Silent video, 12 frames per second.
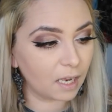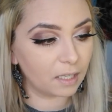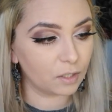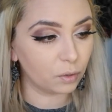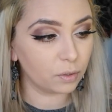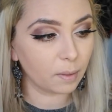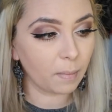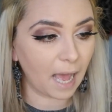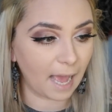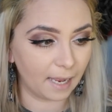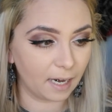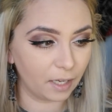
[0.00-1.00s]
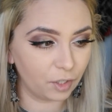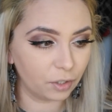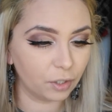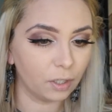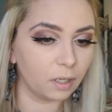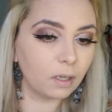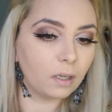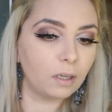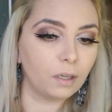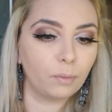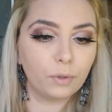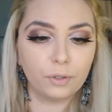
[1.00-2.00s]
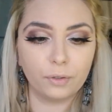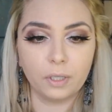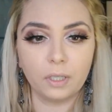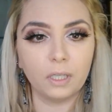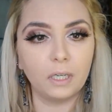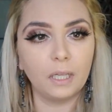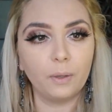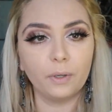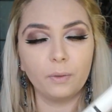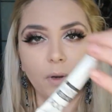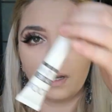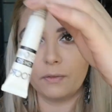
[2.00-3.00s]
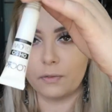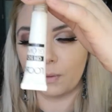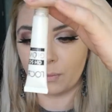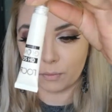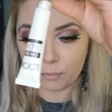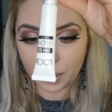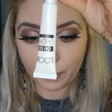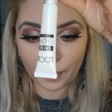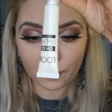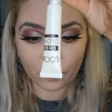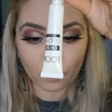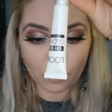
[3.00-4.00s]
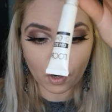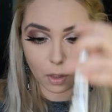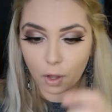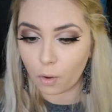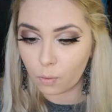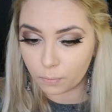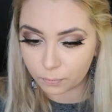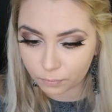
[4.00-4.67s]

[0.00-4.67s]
Let's do some highlighter. We're doing the liquid one from Bipa from Glow.